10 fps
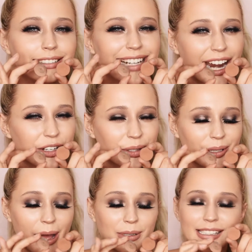natural,
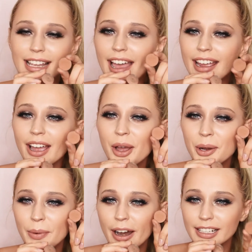I would say,
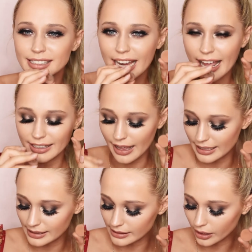whereas Tan
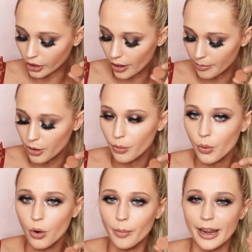Lines is a lot more
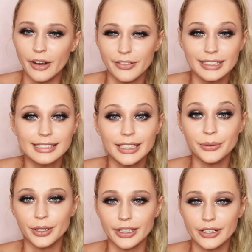warm and obviously
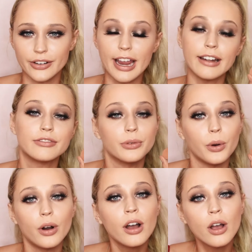really great
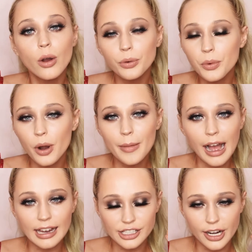for warm
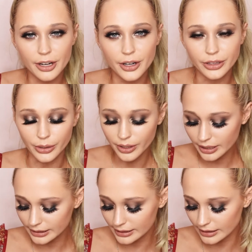eyeshadow
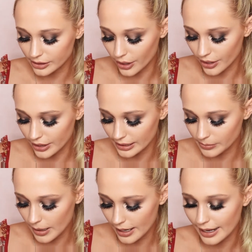looks. So this
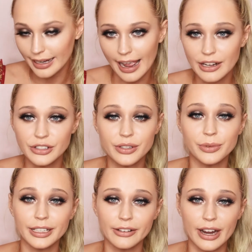one again, just a
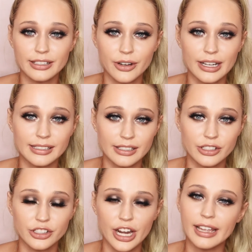really great
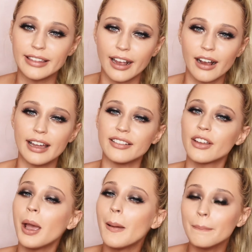transition shade, that kind
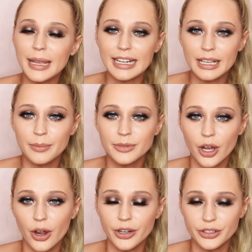of medium
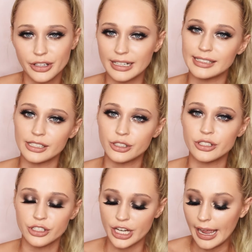tone
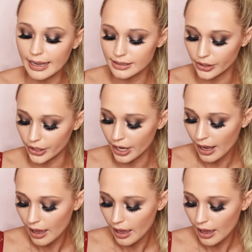transition shade. So